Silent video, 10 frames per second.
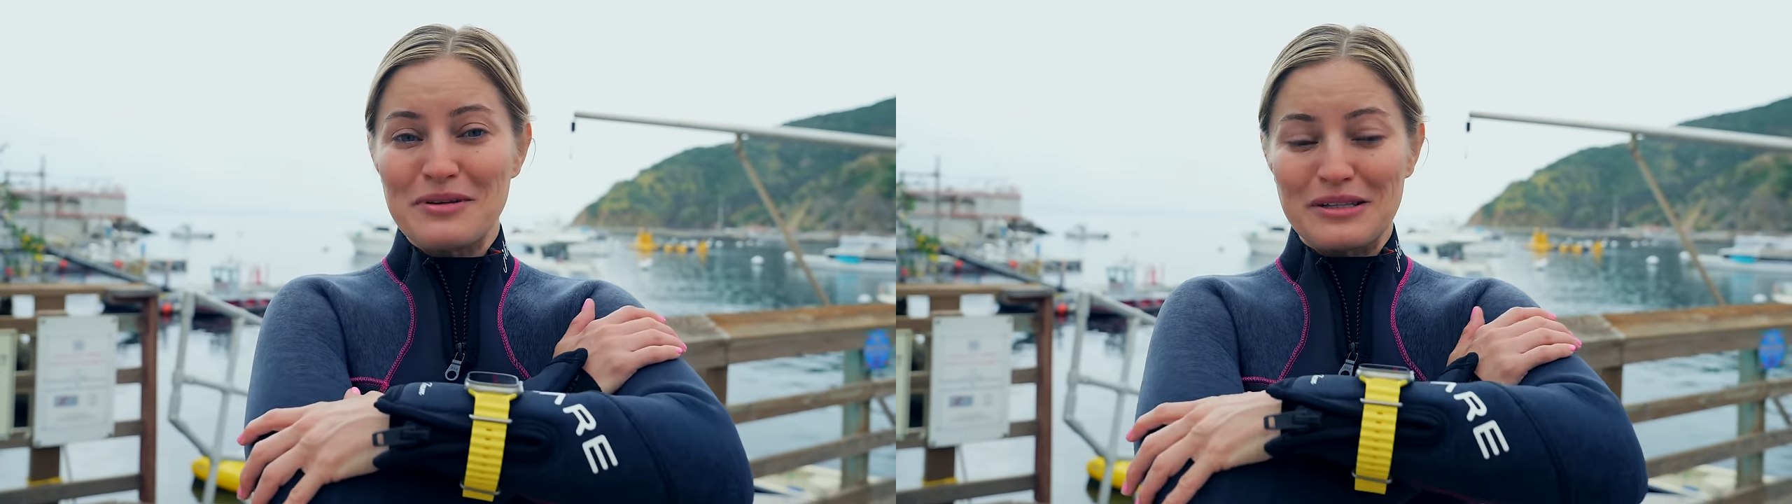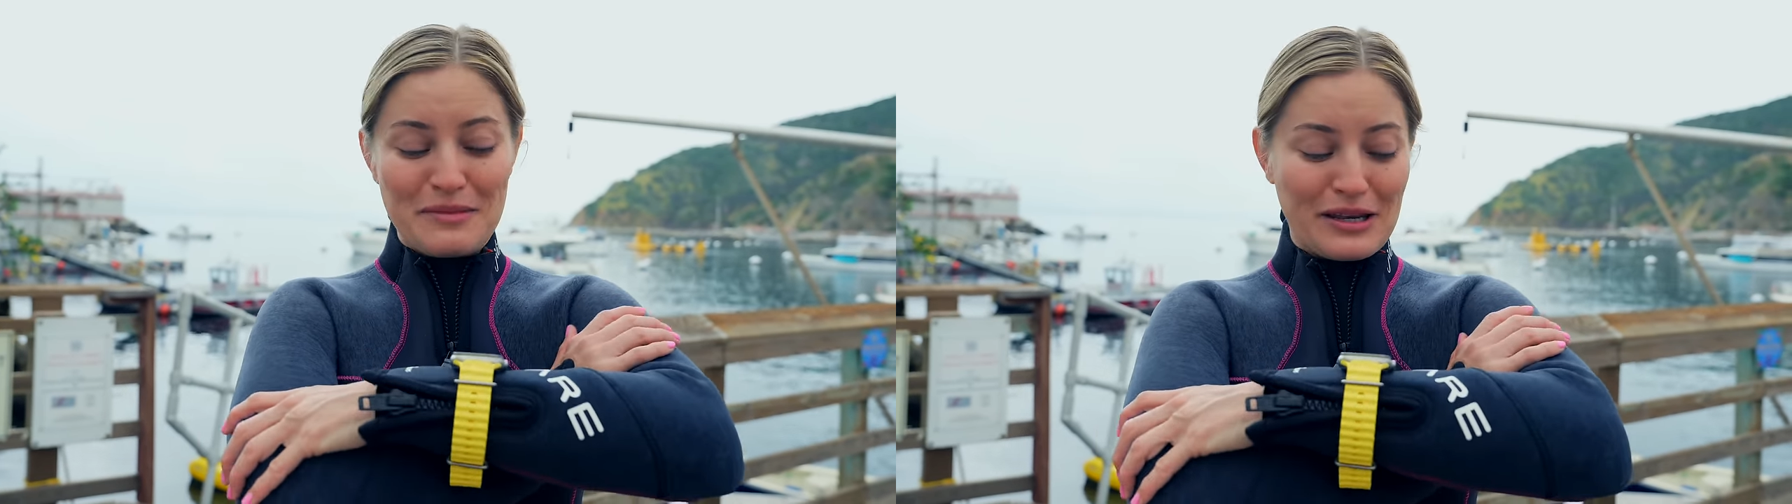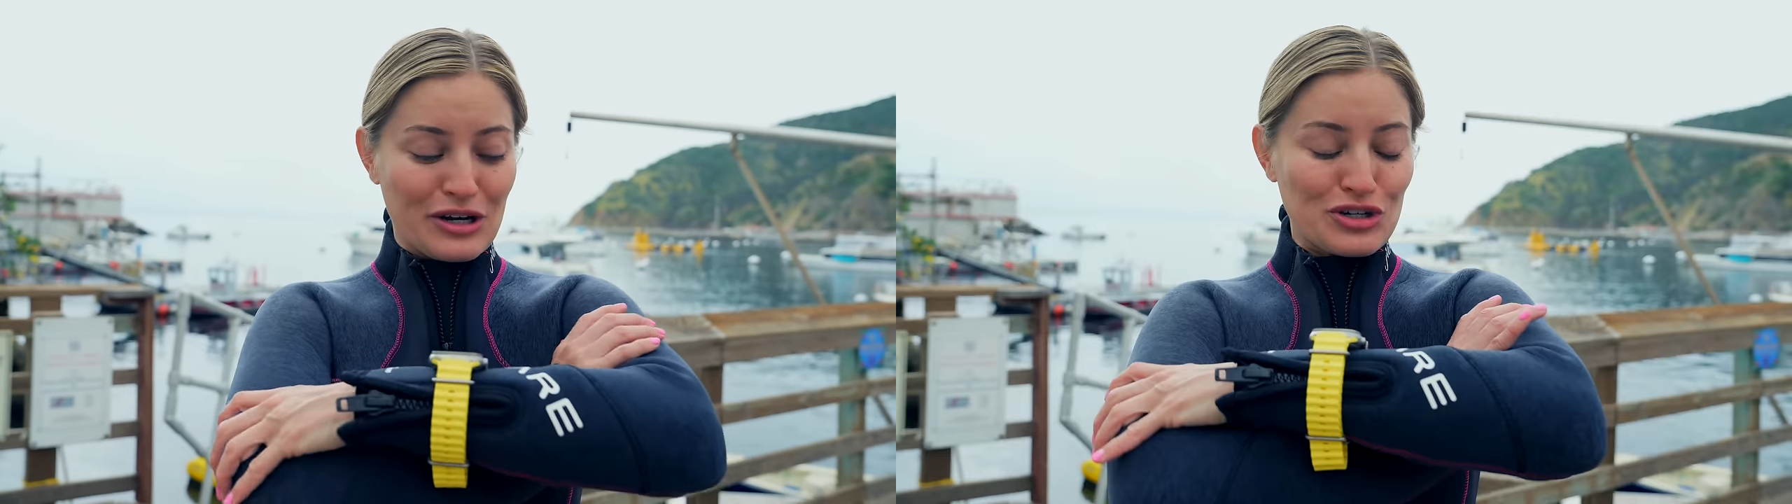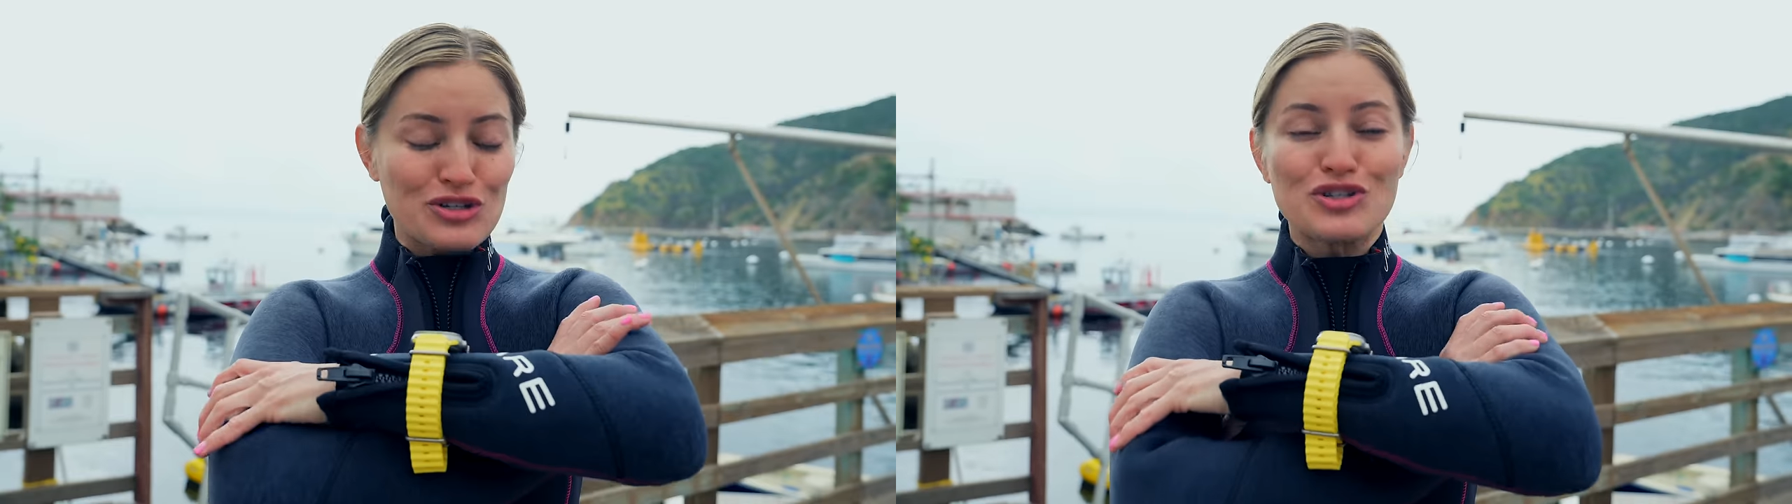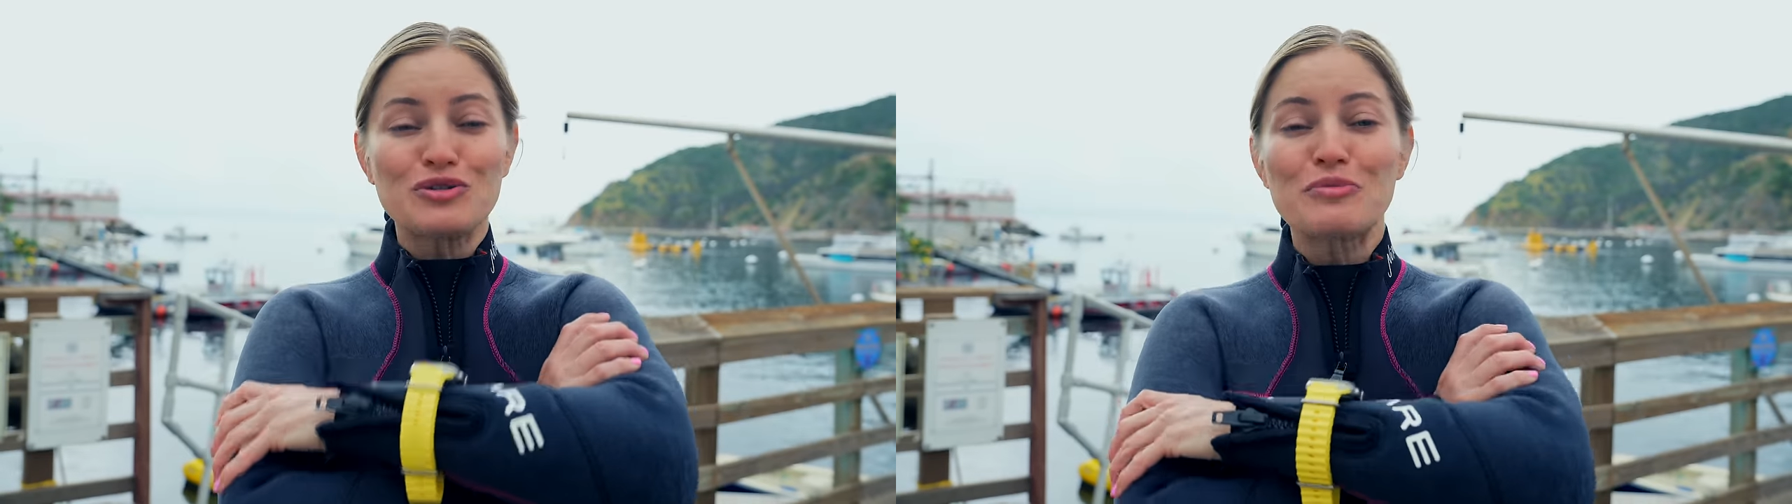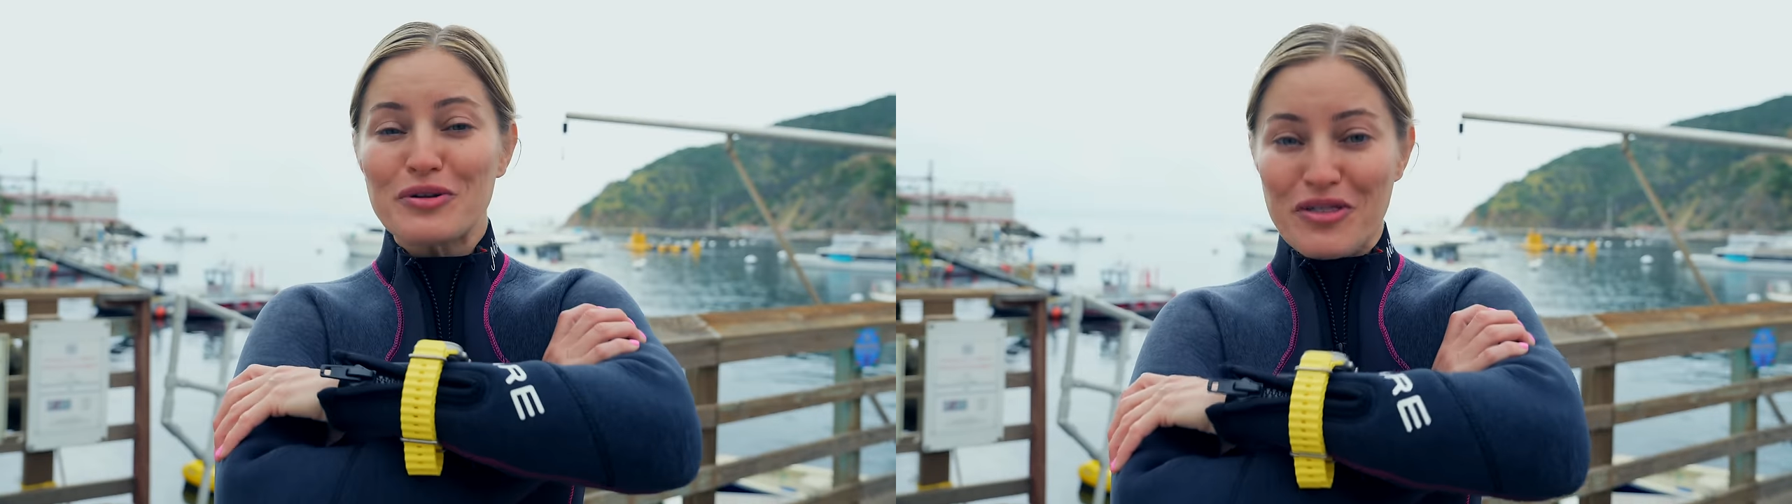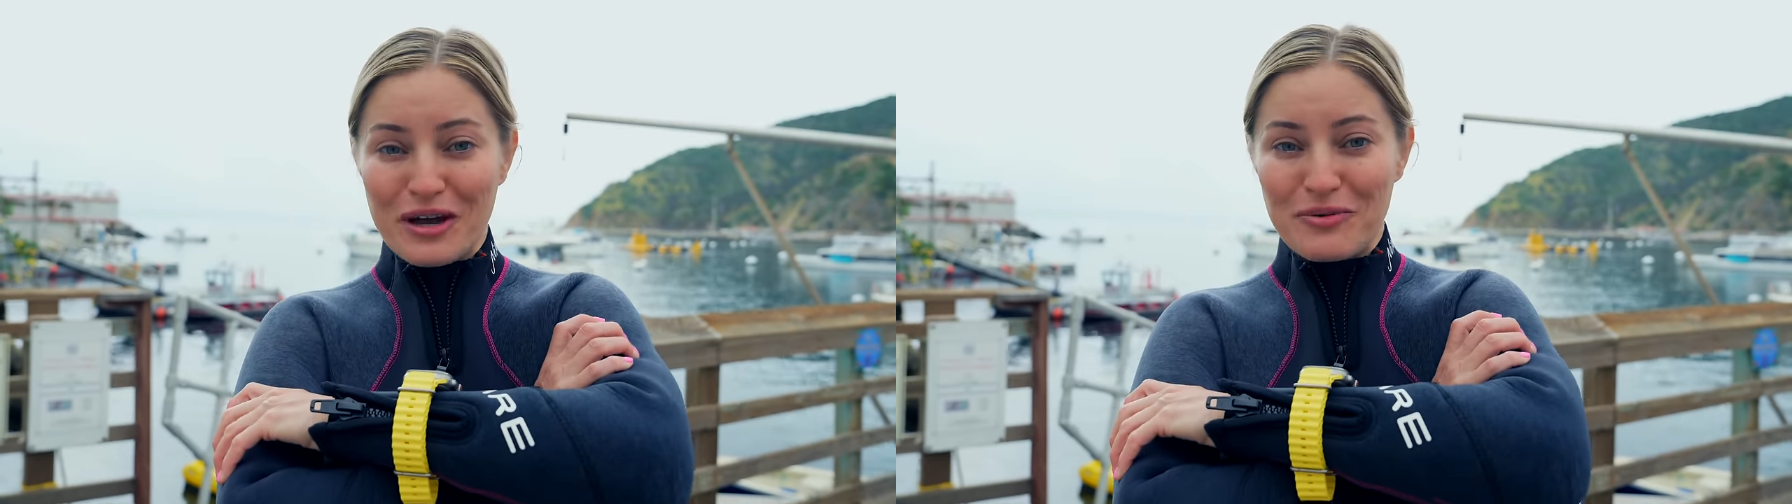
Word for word: millimeter super thick